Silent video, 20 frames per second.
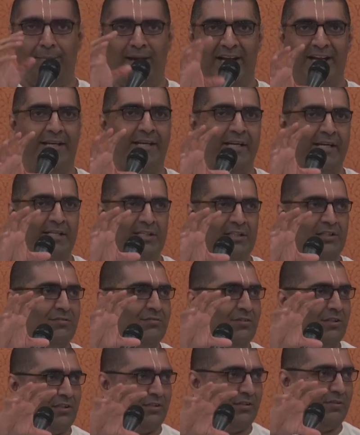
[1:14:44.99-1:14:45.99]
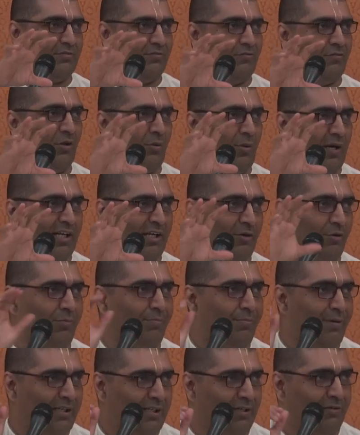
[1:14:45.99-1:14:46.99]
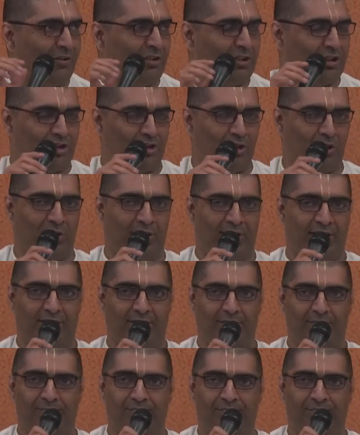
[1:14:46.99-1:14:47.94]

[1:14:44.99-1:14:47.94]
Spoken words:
maintenance work for one equipment that was installed there.